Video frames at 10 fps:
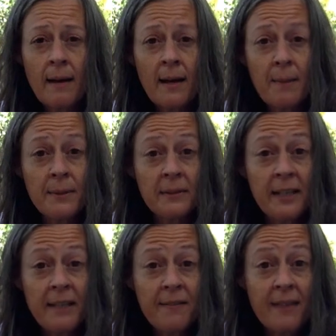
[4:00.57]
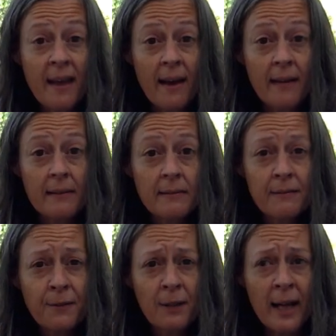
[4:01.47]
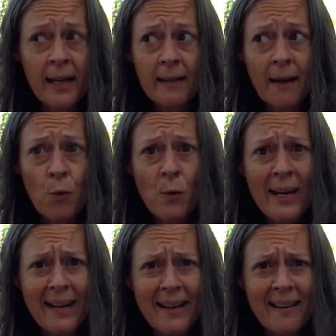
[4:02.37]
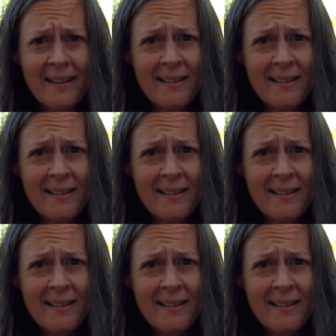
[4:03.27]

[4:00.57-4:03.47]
I believed that for like a week.